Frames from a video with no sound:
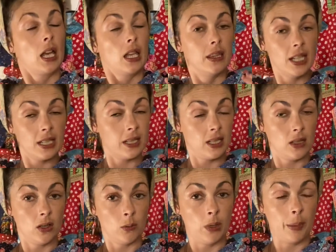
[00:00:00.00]
This isn't
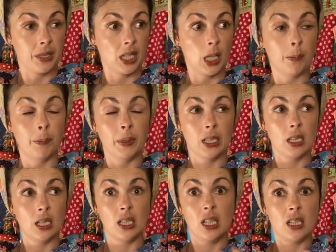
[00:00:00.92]
on the website
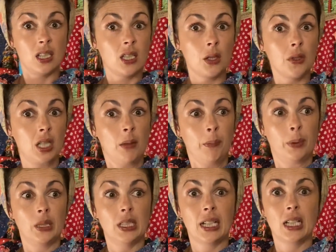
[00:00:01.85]
because this is so
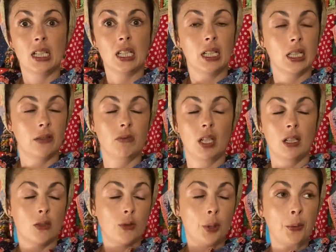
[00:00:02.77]
simple. Like, it's like a
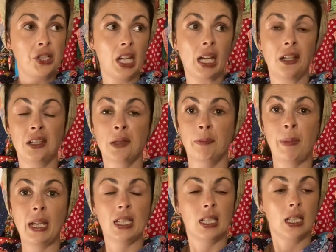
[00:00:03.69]
crocheter's
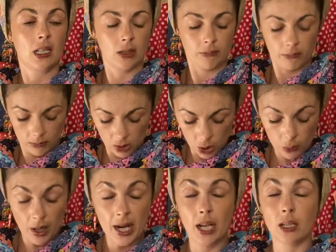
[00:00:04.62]
basic
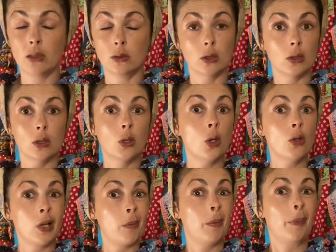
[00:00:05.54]
triangle. Go and
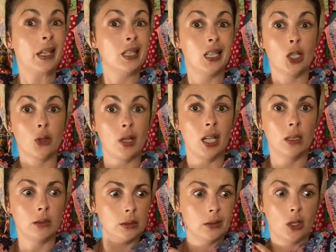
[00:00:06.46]
grab a basic
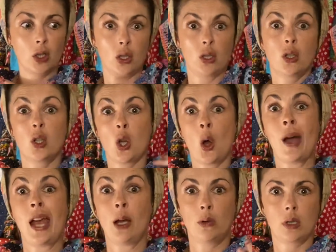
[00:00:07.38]
triangle, go
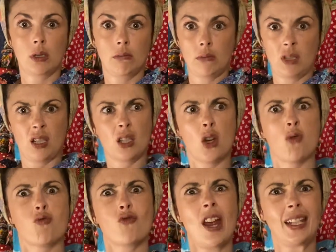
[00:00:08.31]
out. It's
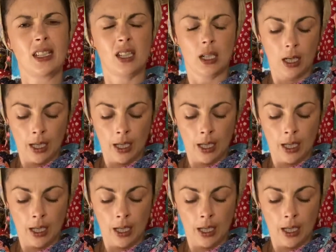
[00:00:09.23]
great.